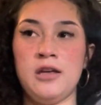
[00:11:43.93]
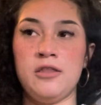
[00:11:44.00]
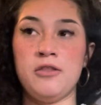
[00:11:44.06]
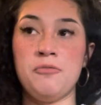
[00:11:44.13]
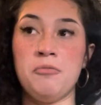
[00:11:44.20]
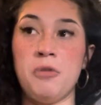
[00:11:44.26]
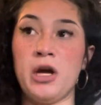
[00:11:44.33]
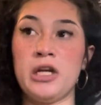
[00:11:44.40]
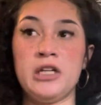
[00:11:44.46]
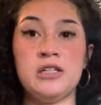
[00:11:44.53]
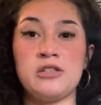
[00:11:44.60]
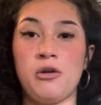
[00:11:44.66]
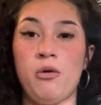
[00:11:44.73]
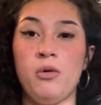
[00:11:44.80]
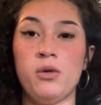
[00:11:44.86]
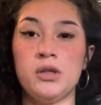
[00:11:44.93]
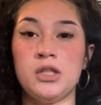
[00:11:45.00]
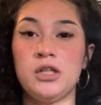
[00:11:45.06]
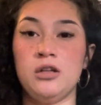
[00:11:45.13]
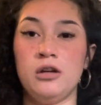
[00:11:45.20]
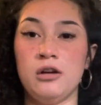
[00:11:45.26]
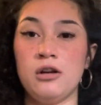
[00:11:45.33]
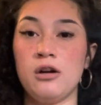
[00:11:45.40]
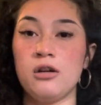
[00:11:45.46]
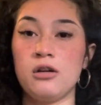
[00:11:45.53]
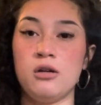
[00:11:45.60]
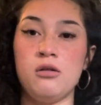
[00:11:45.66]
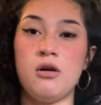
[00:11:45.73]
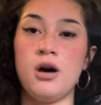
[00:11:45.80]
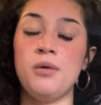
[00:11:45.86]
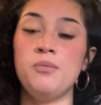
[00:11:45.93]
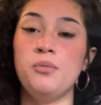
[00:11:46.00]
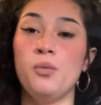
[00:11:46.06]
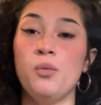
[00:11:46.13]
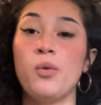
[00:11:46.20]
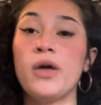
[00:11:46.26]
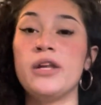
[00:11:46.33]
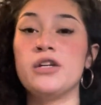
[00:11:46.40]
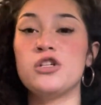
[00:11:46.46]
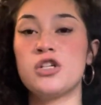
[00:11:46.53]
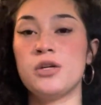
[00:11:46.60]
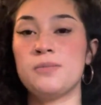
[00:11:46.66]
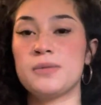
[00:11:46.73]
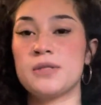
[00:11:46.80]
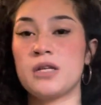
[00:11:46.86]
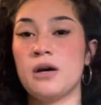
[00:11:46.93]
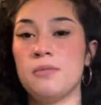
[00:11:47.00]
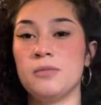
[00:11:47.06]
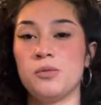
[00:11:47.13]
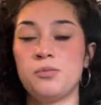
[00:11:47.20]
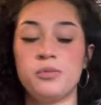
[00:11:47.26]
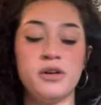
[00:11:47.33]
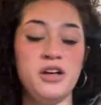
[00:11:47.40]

the money is only good on Guam when ships come to